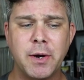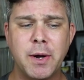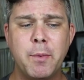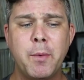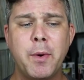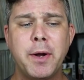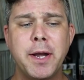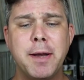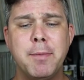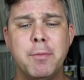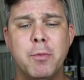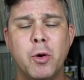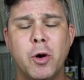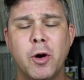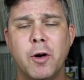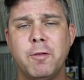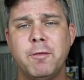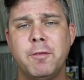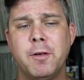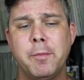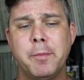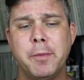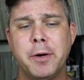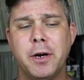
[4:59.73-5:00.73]
I wanted more
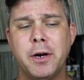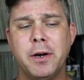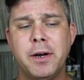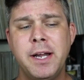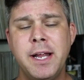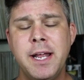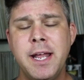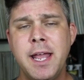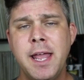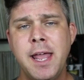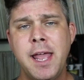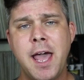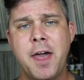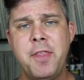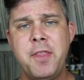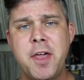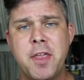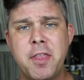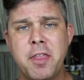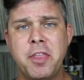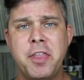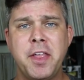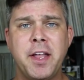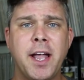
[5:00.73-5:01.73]
from her. And
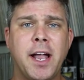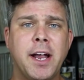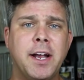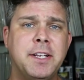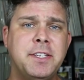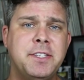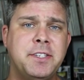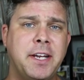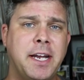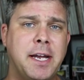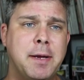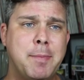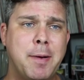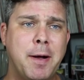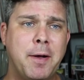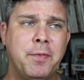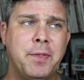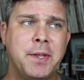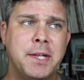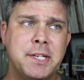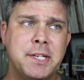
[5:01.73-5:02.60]
the other thing I could say about